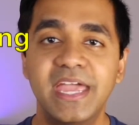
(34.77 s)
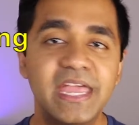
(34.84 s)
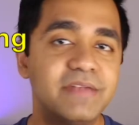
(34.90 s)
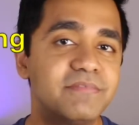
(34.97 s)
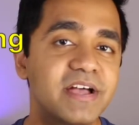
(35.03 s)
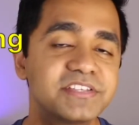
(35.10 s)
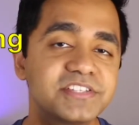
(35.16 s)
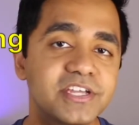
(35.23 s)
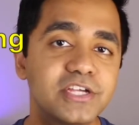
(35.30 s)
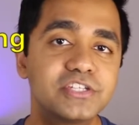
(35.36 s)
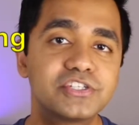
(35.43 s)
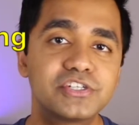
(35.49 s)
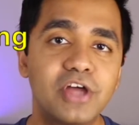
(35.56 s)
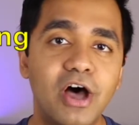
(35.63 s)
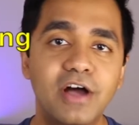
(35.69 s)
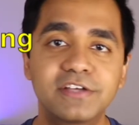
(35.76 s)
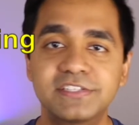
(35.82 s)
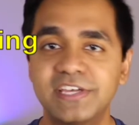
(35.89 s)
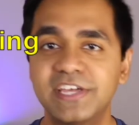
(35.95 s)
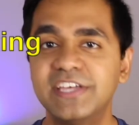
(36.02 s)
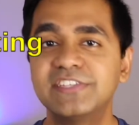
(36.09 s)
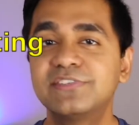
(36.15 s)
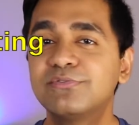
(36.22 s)
Investing in stocks
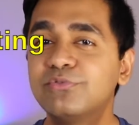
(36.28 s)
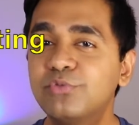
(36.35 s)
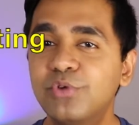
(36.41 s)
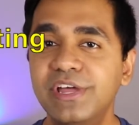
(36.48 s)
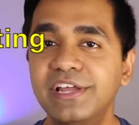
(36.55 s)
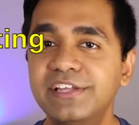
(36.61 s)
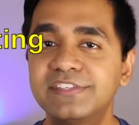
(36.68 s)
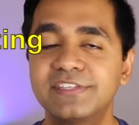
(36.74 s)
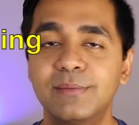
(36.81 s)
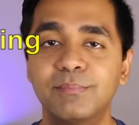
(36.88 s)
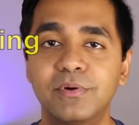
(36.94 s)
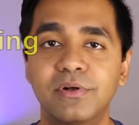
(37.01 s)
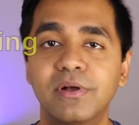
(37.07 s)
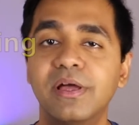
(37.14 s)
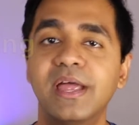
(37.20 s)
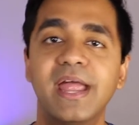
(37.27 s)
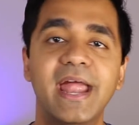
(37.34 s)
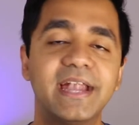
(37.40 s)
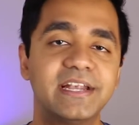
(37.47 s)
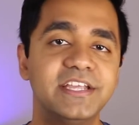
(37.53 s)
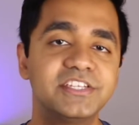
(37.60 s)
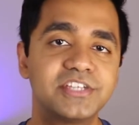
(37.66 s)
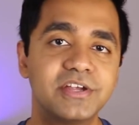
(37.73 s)
is really simple,
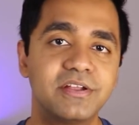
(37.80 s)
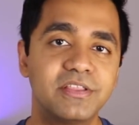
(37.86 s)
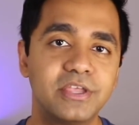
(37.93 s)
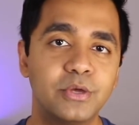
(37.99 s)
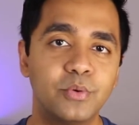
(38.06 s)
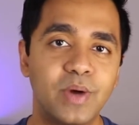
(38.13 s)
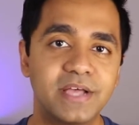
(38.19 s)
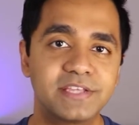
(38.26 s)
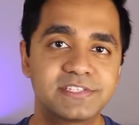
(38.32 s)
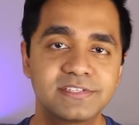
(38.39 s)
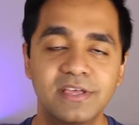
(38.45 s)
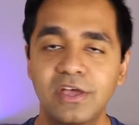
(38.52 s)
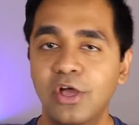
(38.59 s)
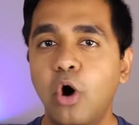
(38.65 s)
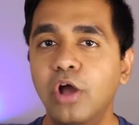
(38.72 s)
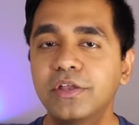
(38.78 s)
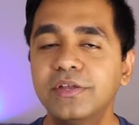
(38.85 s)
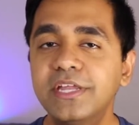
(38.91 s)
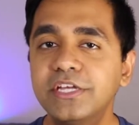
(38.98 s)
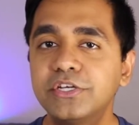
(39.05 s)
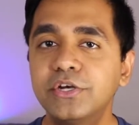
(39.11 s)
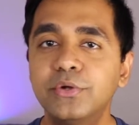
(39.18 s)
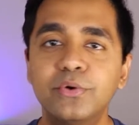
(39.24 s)
at least here in the US. All you
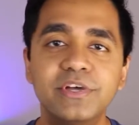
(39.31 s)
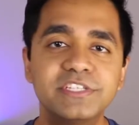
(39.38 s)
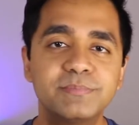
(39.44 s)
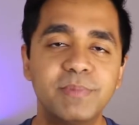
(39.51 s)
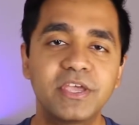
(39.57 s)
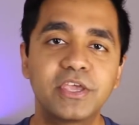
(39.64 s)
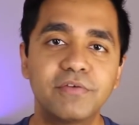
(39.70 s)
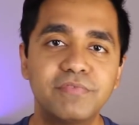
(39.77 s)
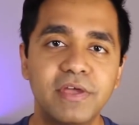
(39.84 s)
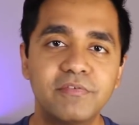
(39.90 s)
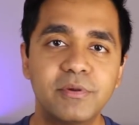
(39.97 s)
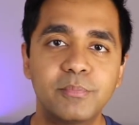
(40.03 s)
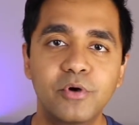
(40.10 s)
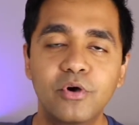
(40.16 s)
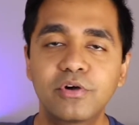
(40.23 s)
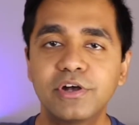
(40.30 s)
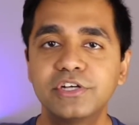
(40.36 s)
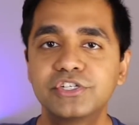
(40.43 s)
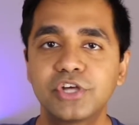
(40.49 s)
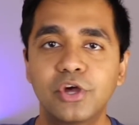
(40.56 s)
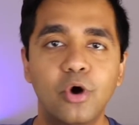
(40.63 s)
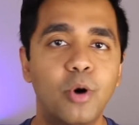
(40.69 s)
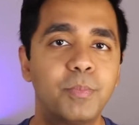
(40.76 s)
need to do is pick your favorite
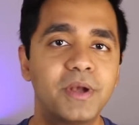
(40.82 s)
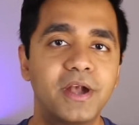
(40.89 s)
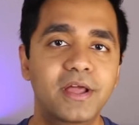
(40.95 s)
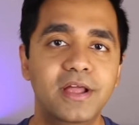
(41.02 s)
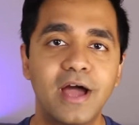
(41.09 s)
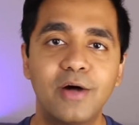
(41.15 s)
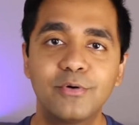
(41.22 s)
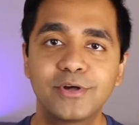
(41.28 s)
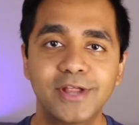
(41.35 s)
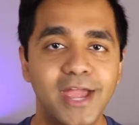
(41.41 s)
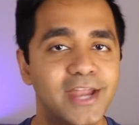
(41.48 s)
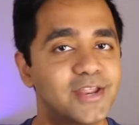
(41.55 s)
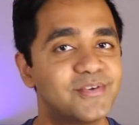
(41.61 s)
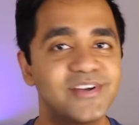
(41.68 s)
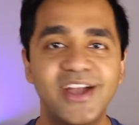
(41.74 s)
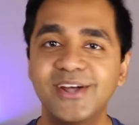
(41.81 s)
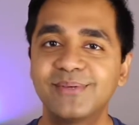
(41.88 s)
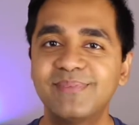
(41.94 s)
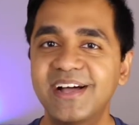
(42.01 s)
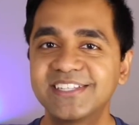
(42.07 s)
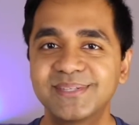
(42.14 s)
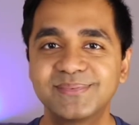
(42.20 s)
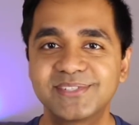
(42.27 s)
brokerage, open an account, and you're ready to
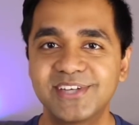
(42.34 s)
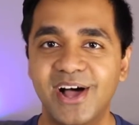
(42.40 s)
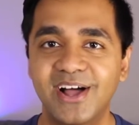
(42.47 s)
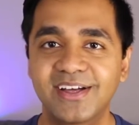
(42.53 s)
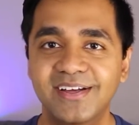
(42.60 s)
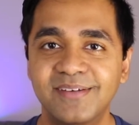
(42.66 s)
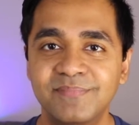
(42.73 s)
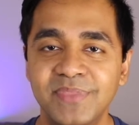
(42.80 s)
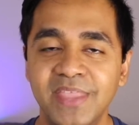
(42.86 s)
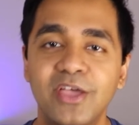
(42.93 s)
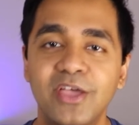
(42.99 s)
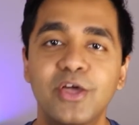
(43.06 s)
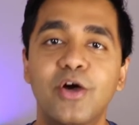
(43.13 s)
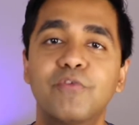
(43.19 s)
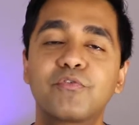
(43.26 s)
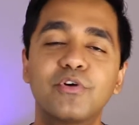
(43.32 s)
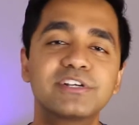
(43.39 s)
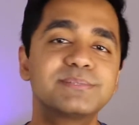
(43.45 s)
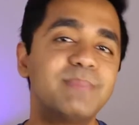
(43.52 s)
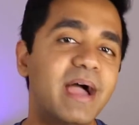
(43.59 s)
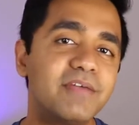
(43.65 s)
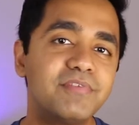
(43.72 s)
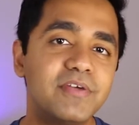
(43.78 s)
buy some stock. Of
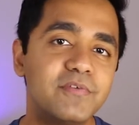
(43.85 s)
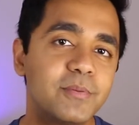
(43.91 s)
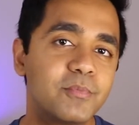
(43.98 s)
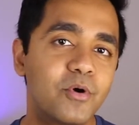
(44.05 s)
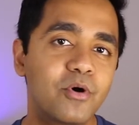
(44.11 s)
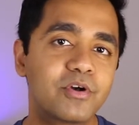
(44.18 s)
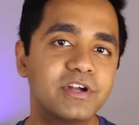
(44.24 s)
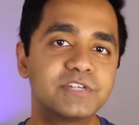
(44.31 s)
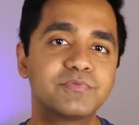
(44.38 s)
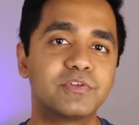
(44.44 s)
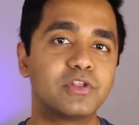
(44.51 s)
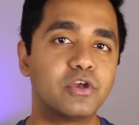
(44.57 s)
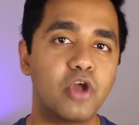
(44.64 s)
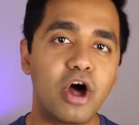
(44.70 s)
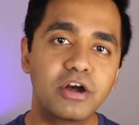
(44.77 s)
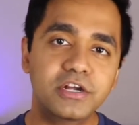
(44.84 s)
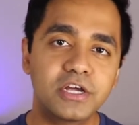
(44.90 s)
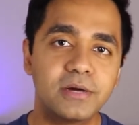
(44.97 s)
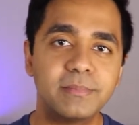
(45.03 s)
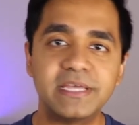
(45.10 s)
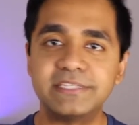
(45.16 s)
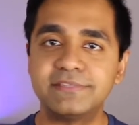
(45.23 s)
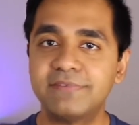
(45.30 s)
course, my favorite brokerage for the long
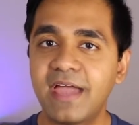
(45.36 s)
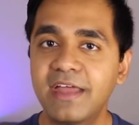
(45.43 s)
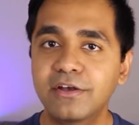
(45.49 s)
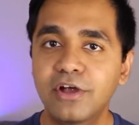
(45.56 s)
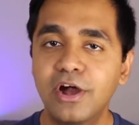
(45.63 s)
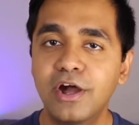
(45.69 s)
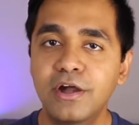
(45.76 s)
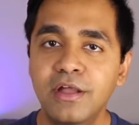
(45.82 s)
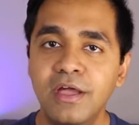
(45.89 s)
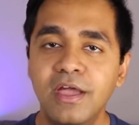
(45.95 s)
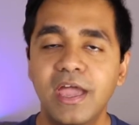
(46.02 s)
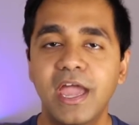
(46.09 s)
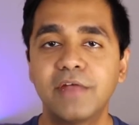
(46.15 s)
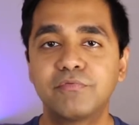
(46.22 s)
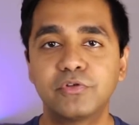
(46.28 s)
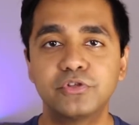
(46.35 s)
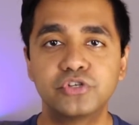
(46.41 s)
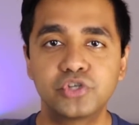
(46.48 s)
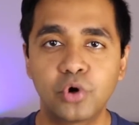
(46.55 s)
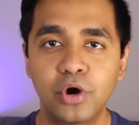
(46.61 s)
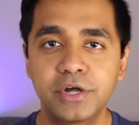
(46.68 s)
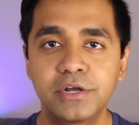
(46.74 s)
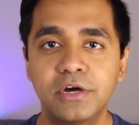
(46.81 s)
term is Vanguard, and for the
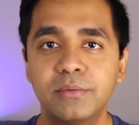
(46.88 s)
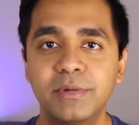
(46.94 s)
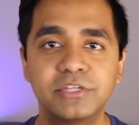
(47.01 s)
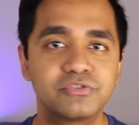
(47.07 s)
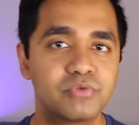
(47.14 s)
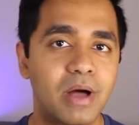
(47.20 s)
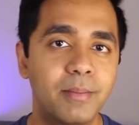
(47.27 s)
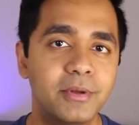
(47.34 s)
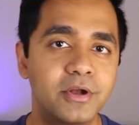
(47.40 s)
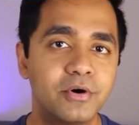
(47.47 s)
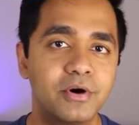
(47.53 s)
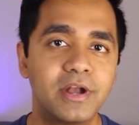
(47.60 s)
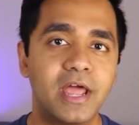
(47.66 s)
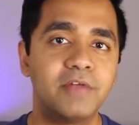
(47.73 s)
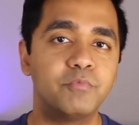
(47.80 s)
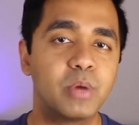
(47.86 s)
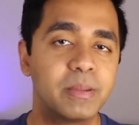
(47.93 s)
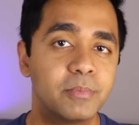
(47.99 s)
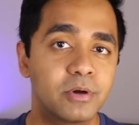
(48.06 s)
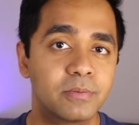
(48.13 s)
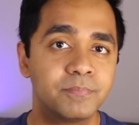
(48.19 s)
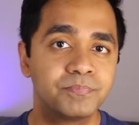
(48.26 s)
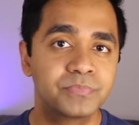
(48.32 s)
short term, it's Robinhood and
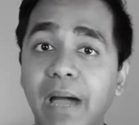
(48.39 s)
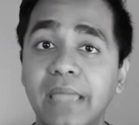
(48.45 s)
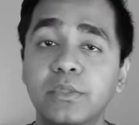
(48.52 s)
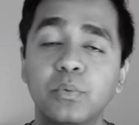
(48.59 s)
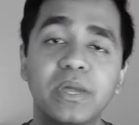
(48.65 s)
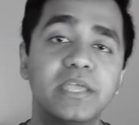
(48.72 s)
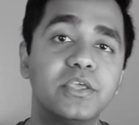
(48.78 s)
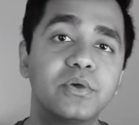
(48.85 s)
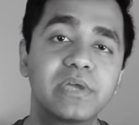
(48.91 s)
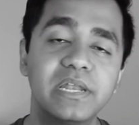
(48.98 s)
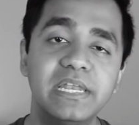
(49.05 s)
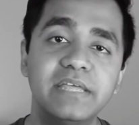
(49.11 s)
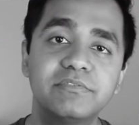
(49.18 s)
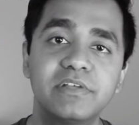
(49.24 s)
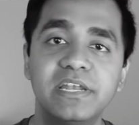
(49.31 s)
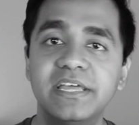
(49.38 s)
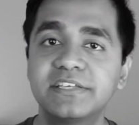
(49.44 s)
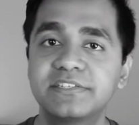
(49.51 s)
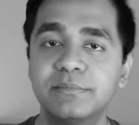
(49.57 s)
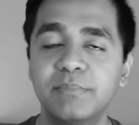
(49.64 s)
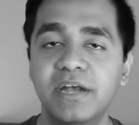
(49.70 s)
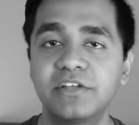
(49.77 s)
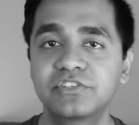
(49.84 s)
Webull. By the way, you can leave the links
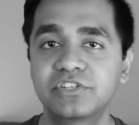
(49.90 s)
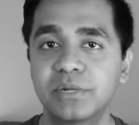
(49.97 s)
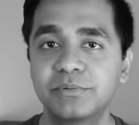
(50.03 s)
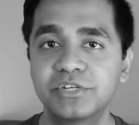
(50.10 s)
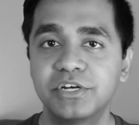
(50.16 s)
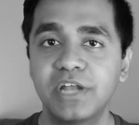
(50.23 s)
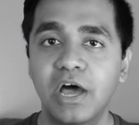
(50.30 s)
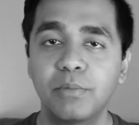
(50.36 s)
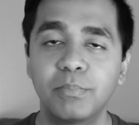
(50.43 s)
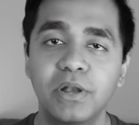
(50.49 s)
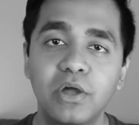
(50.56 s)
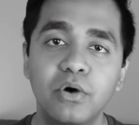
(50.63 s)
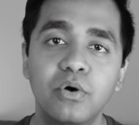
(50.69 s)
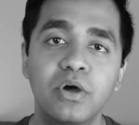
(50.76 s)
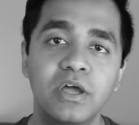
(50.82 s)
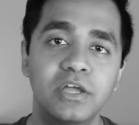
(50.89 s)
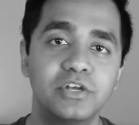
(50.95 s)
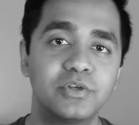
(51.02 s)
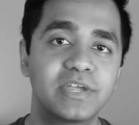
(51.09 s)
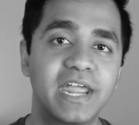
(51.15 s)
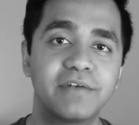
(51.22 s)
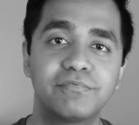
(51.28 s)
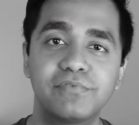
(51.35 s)
in my description down below
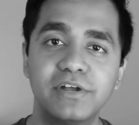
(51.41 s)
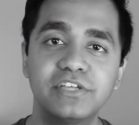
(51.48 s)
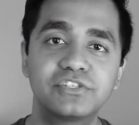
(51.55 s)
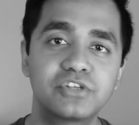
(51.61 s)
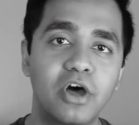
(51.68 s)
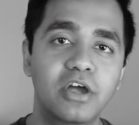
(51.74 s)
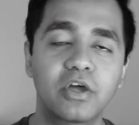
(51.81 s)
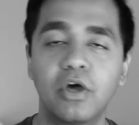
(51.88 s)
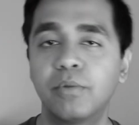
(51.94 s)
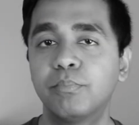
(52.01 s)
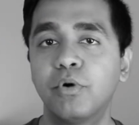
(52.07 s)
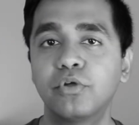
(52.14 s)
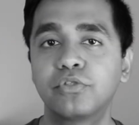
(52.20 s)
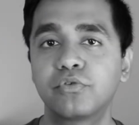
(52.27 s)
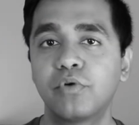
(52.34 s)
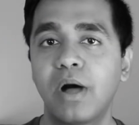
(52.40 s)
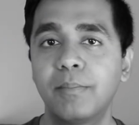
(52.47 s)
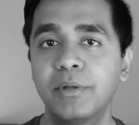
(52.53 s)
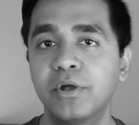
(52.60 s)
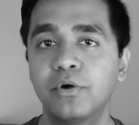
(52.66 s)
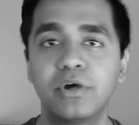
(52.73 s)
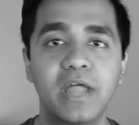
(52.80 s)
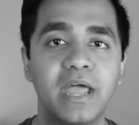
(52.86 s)
to get free stock on both
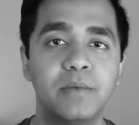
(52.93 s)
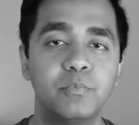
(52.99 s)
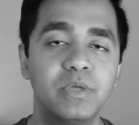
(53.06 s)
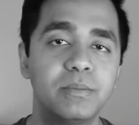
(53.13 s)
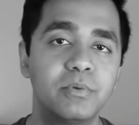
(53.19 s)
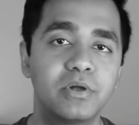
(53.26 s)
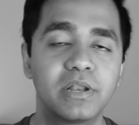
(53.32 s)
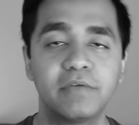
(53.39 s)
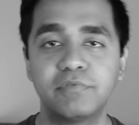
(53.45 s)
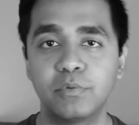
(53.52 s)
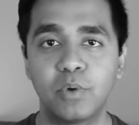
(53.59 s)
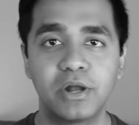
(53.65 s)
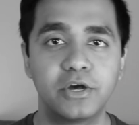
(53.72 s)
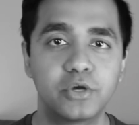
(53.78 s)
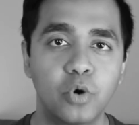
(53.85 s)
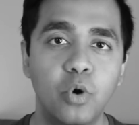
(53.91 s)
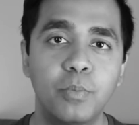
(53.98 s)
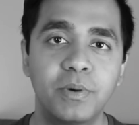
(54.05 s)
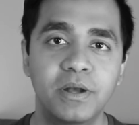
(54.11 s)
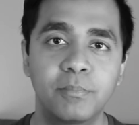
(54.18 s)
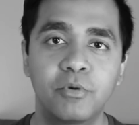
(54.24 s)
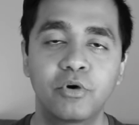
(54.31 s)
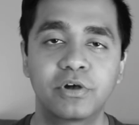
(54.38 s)
Robinhood and Webull if you wanted to
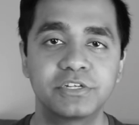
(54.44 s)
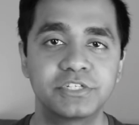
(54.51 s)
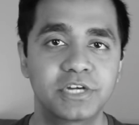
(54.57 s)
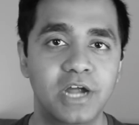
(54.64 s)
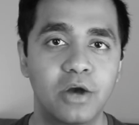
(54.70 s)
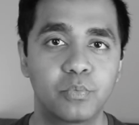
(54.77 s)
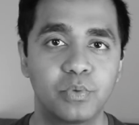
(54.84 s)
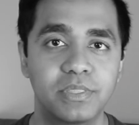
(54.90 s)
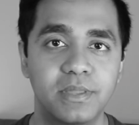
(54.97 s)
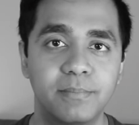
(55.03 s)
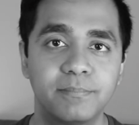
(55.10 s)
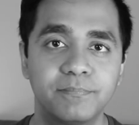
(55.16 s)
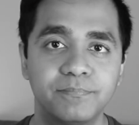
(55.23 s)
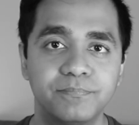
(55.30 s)
open a brokerage account with them.